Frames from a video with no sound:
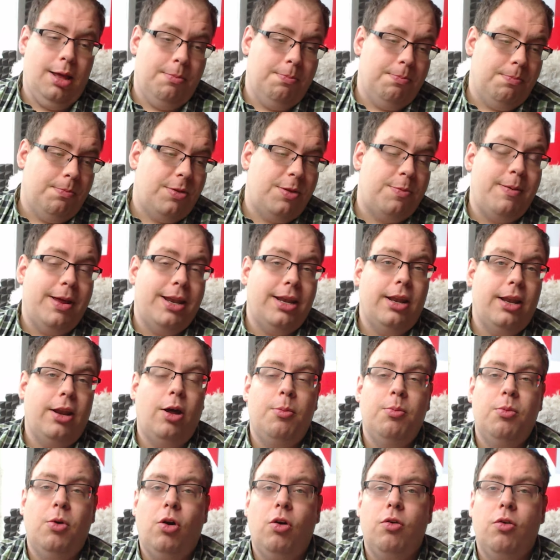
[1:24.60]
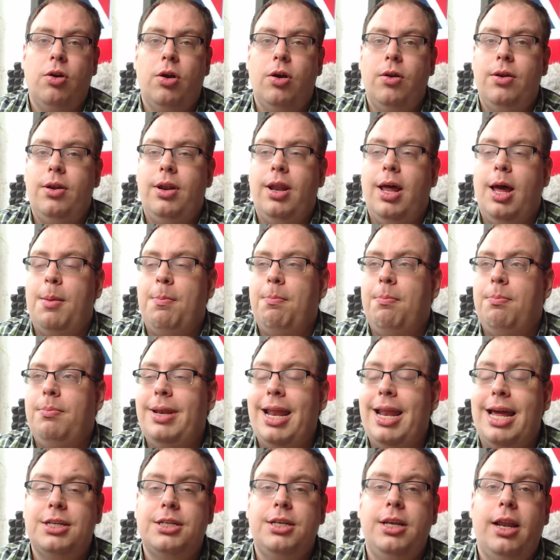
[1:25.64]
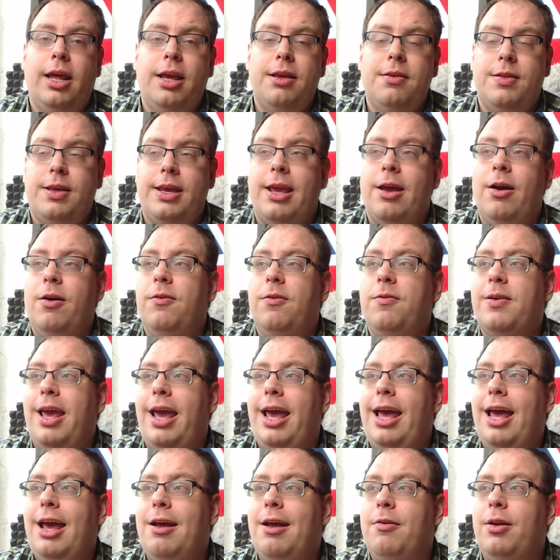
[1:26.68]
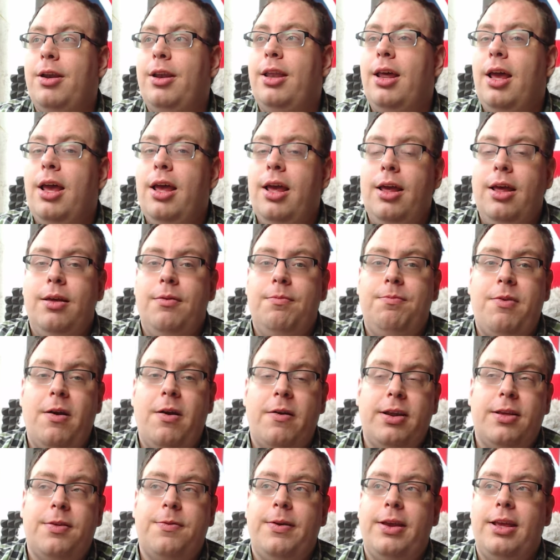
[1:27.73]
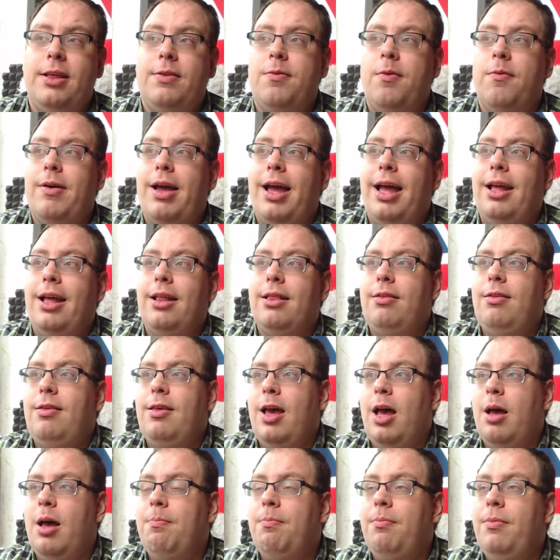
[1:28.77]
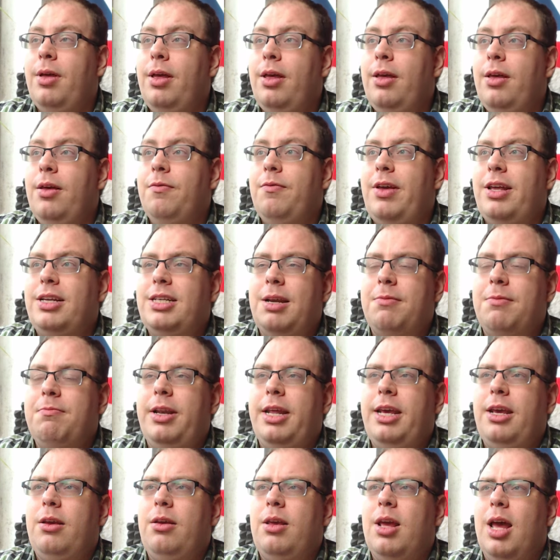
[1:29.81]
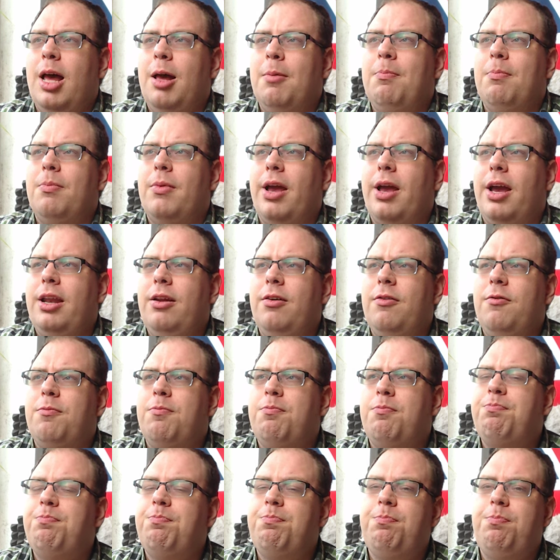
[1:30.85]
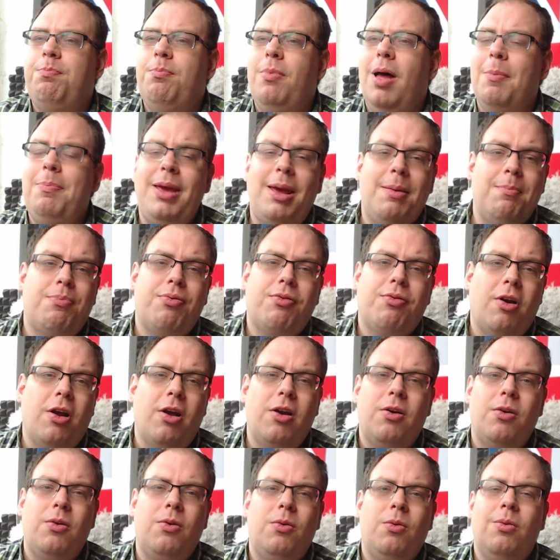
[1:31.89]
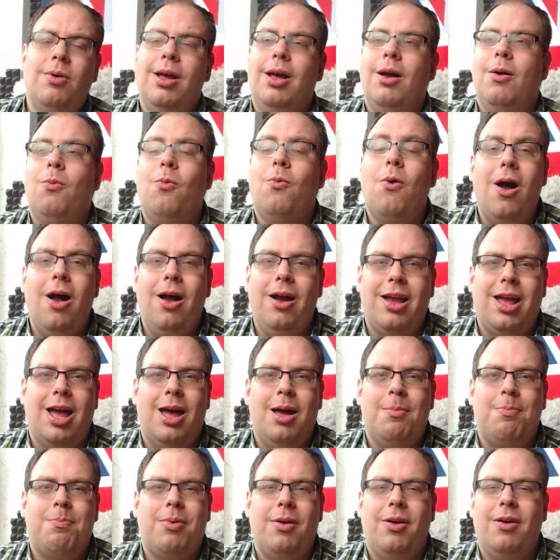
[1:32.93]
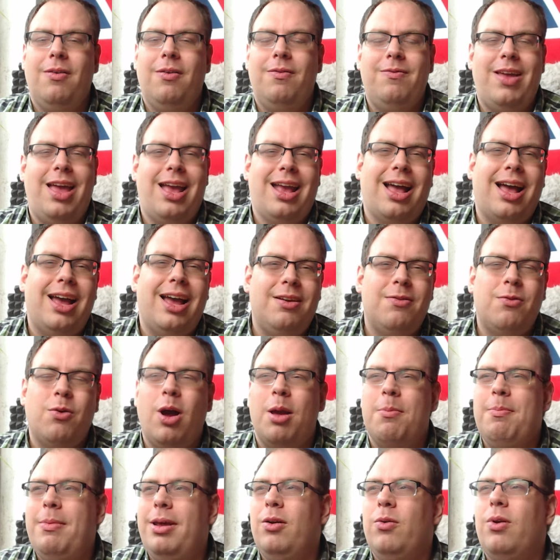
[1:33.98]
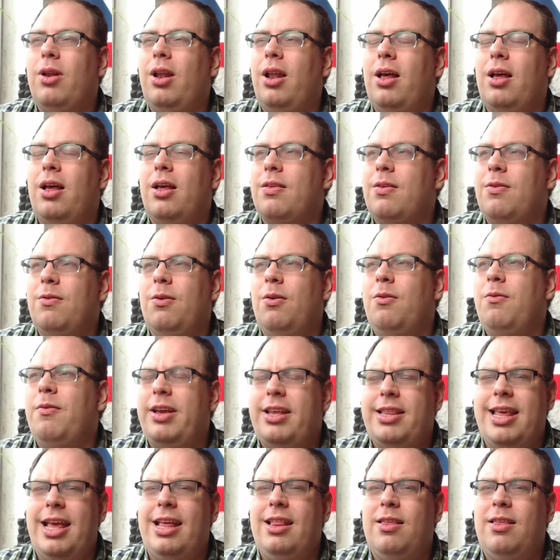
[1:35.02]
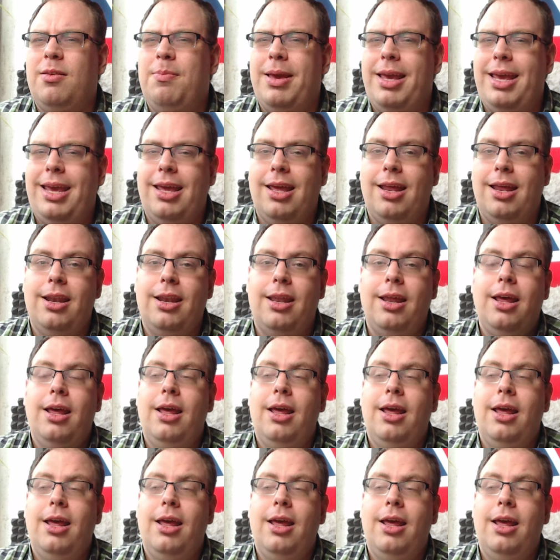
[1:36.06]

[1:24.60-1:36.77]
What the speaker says: spend a lot more on nationalizing healthcare and various things for that. They're generally kind of a bit pro worker, but they're kind of quite middle class, or they tend to be. And